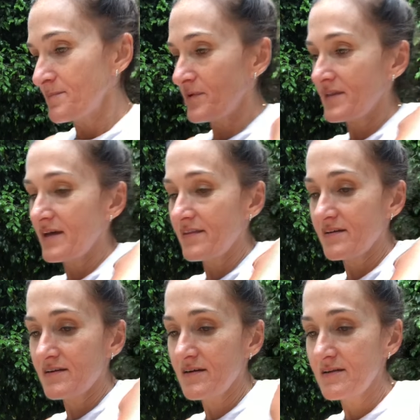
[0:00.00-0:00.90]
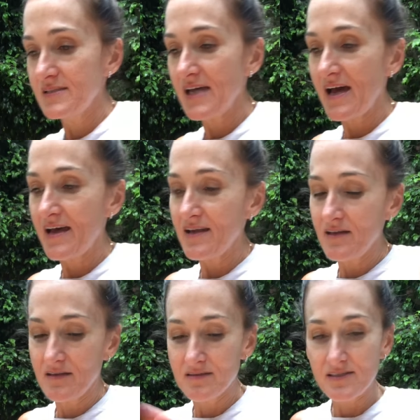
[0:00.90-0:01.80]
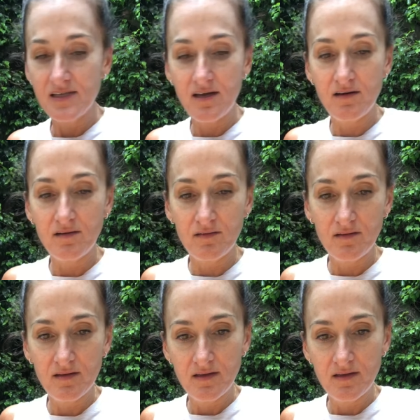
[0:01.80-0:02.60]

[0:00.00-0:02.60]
with the other side. So